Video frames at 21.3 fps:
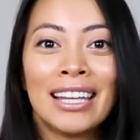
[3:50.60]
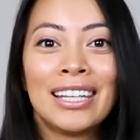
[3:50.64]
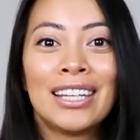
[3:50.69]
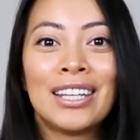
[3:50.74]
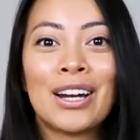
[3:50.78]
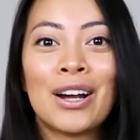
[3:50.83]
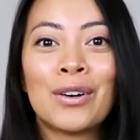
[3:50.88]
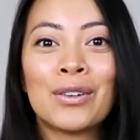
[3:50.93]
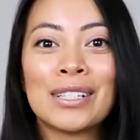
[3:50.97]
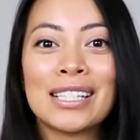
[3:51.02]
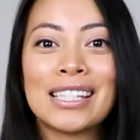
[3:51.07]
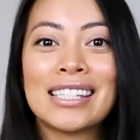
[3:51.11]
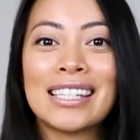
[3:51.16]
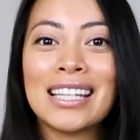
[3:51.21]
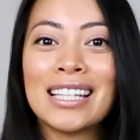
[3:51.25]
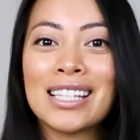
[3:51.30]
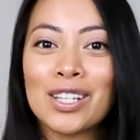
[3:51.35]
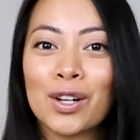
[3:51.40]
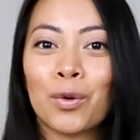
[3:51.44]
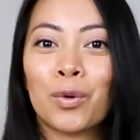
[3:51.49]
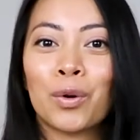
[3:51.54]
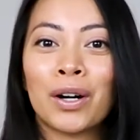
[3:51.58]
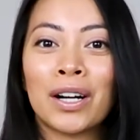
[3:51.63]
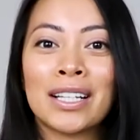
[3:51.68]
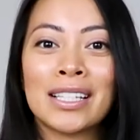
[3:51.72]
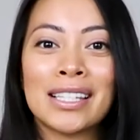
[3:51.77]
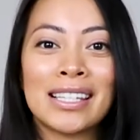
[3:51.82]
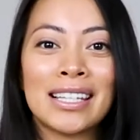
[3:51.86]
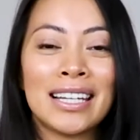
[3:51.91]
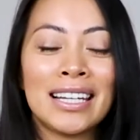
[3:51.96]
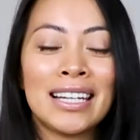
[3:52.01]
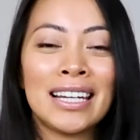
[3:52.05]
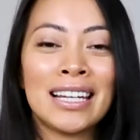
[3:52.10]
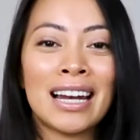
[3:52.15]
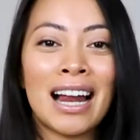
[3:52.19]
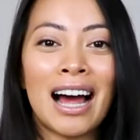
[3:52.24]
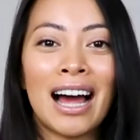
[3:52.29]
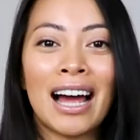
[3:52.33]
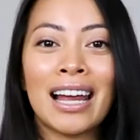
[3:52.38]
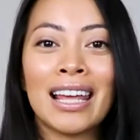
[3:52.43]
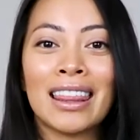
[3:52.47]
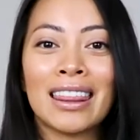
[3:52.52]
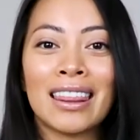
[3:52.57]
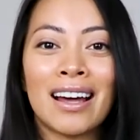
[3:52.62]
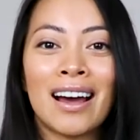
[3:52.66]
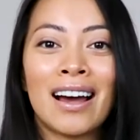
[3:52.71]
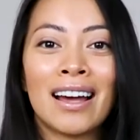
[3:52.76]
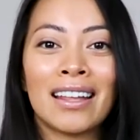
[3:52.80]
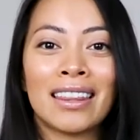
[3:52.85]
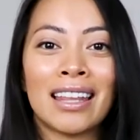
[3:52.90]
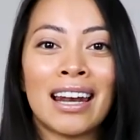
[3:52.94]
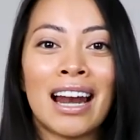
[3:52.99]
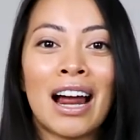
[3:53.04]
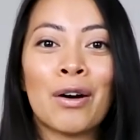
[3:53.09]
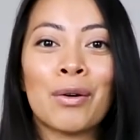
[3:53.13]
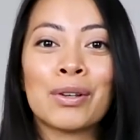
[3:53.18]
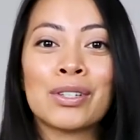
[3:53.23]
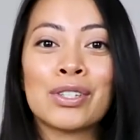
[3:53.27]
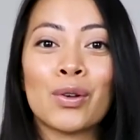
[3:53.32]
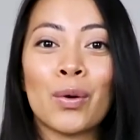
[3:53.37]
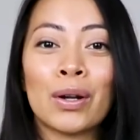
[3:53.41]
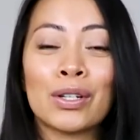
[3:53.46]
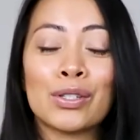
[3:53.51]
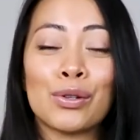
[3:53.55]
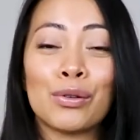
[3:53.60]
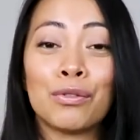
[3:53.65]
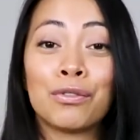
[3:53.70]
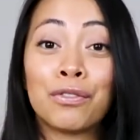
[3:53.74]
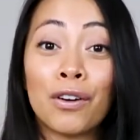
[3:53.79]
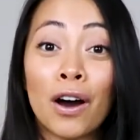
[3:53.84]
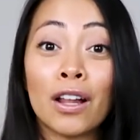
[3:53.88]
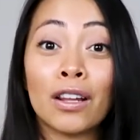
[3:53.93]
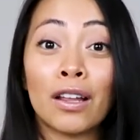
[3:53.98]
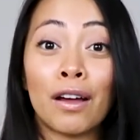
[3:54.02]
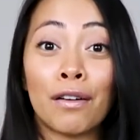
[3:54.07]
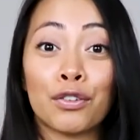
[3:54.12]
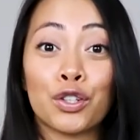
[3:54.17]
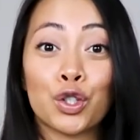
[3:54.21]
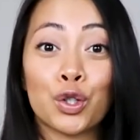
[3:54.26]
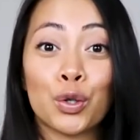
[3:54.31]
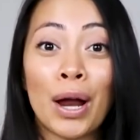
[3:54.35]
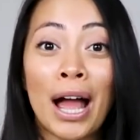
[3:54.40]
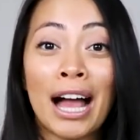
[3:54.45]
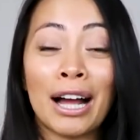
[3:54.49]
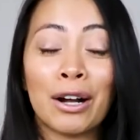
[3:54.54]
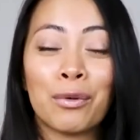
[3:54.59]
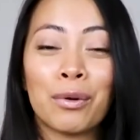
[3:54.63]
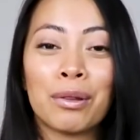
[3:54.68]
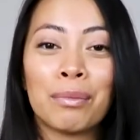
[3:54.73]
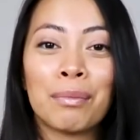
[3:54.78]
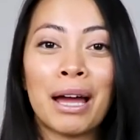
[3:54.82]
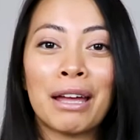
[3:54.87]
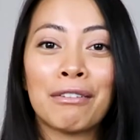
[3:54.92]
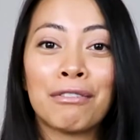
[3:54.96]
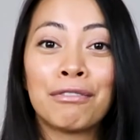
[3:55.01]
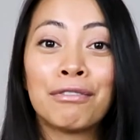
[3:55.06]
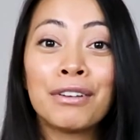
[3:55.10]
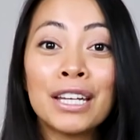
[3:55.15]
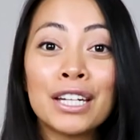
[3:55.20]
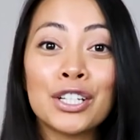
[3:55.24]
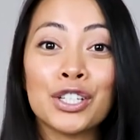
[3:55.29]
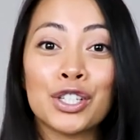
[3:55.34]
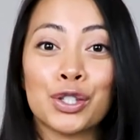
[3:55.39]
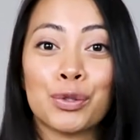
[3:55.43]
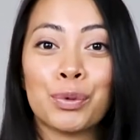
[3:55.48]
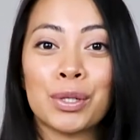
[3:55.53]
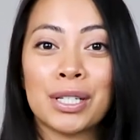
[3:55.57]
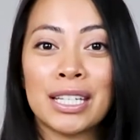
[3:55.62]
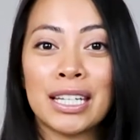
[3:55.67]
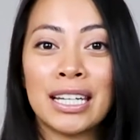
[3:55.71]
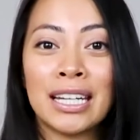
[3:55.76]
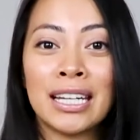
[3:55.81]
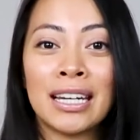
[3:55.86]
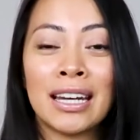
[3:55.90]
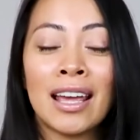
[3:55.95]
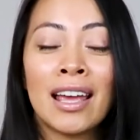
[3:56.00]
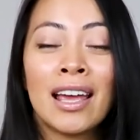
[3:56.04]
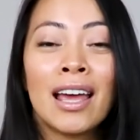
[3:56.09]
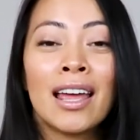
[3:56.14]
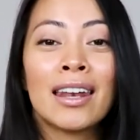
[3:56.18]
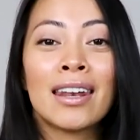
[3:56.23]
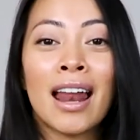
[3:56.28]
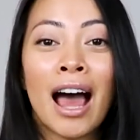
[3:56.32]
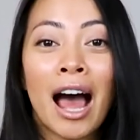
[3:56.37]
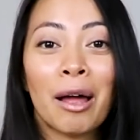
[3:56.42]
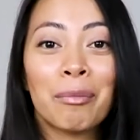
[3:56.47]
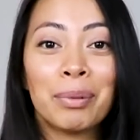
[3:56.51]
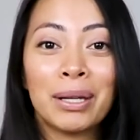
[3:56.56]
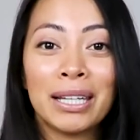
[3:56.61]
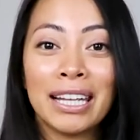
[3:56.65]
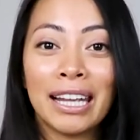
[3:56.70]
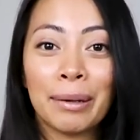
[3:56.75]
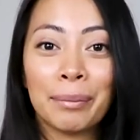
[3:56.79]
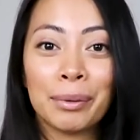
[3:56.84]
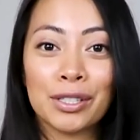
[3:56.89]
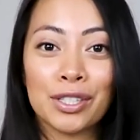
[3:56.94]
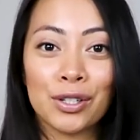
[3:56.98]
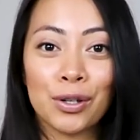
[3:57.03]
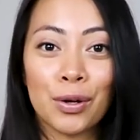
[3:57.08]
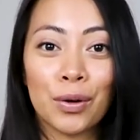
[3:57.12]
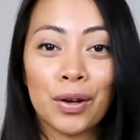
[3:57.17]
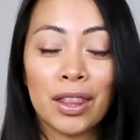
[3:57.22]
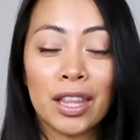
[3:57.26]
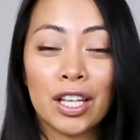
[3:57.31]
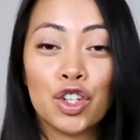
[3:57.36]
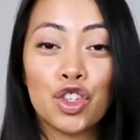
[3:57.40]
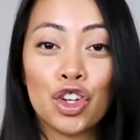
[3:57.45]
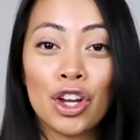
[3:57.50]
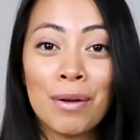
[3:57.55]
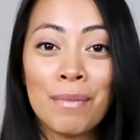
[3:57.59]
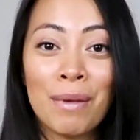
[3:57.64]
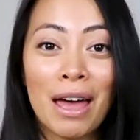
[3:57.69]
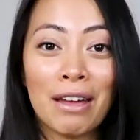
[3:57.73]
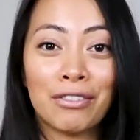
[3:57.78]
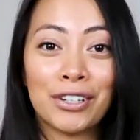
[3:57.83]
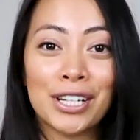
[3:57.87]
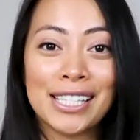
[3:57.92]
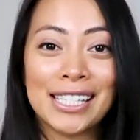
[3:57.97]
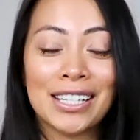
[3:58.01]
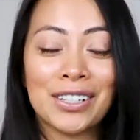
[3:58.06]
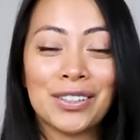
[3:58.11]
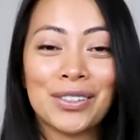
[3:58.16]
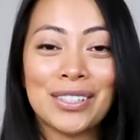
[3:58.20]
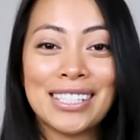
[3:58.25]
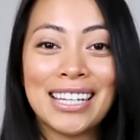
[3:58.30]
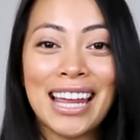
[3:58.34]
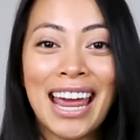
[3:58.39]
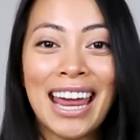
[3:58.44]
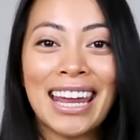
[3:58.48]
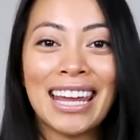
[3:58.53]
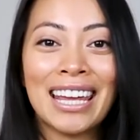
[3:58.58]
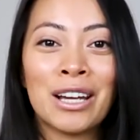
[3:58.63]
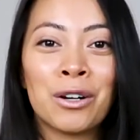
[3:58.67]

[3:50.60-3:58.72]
You know, since quarantine, I thought that I was going to fall off track with my fitness routine, not being able to go to the gym every single day.